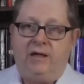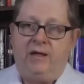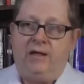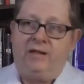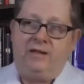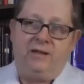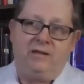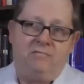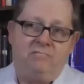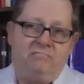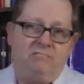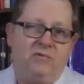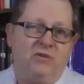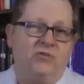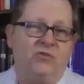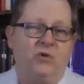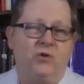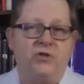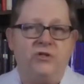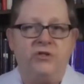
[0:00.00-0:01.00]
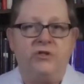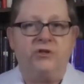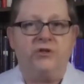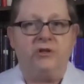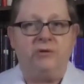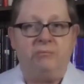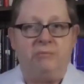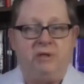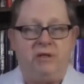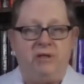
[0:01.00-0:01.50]
And then, of course, there
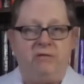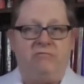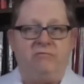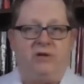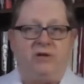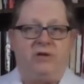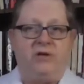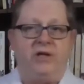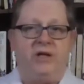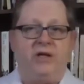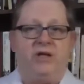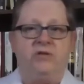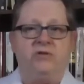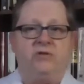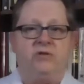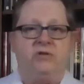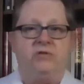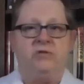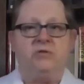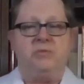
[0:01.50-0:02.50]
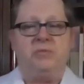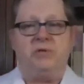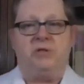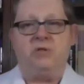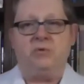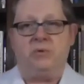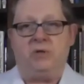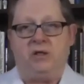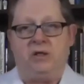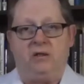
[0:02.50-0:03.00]
can be variations
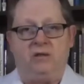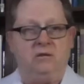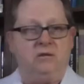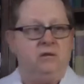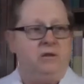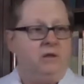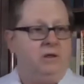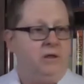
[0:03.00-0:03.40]
between